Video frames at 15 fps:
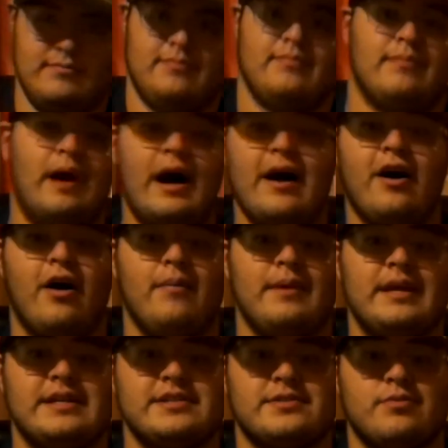by all
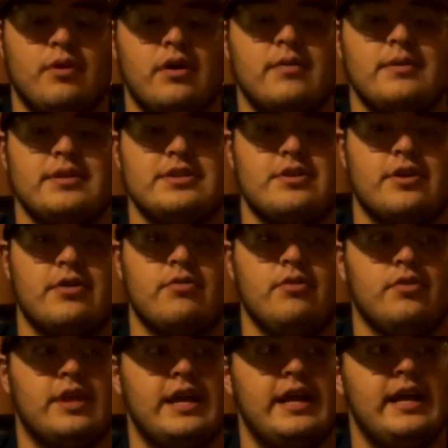means, welcome to the starting
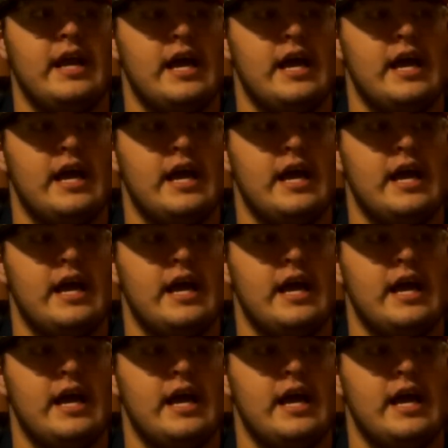role, kid.